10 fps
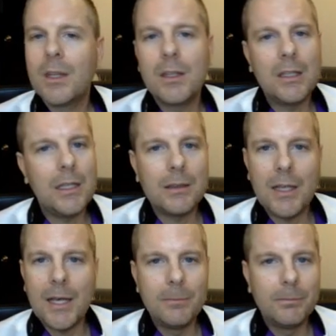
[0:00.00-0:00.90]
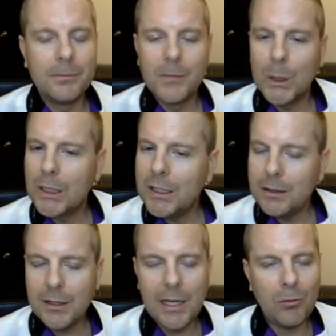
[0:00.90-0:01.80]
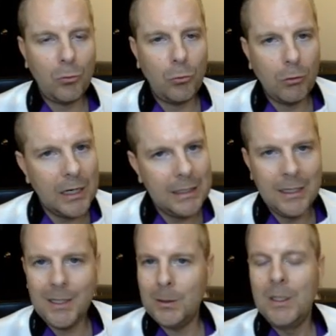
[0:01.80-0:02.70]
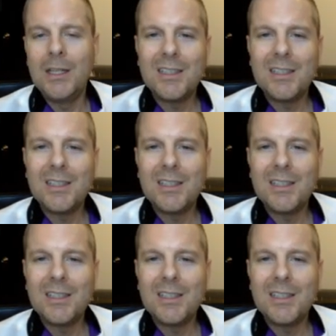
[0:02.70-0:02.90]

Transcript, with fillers: Get that. Get that right now.